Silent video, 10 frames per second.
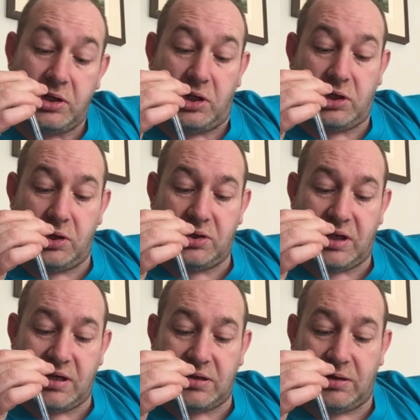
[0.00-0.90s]
your
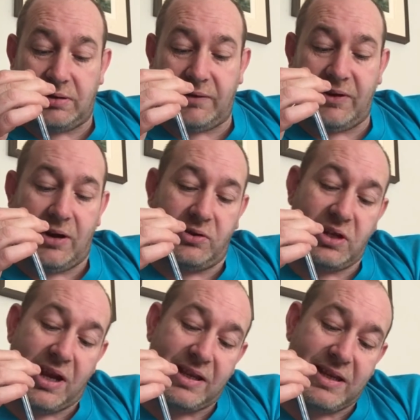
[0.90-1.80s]
juices or anything
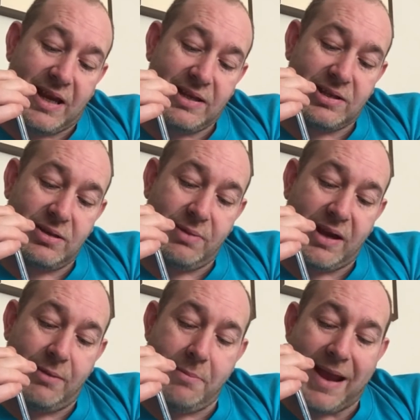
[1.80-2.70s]
else. It tends to
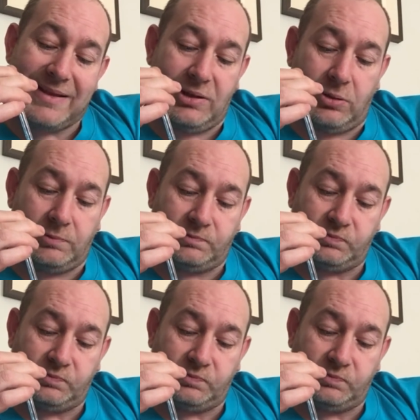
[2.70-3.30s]
be the metal